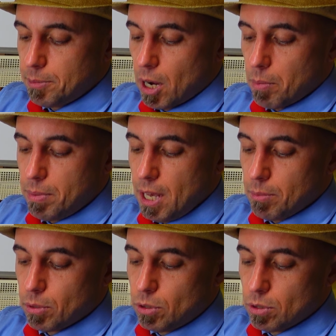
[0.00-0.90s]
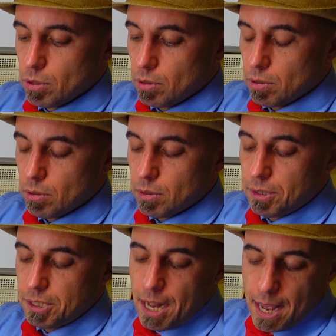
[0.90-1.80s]
may not be able to
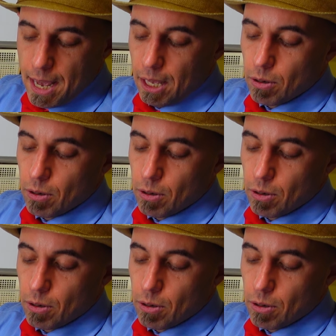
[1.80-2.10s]
say,